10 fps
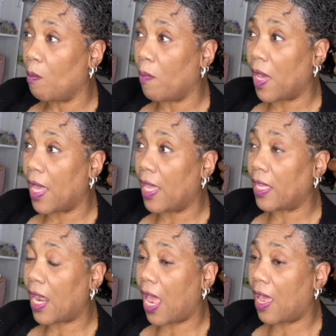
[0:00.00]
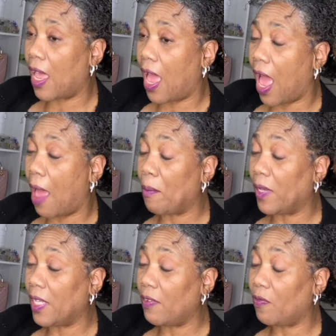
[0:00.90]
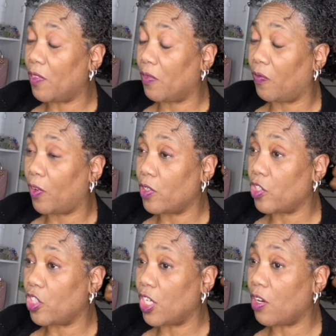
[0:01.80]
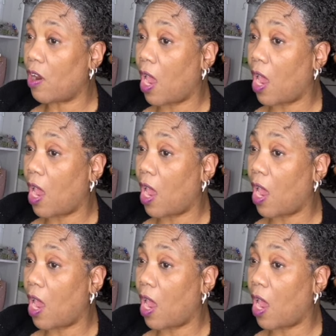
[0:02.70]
but I believe for the first year,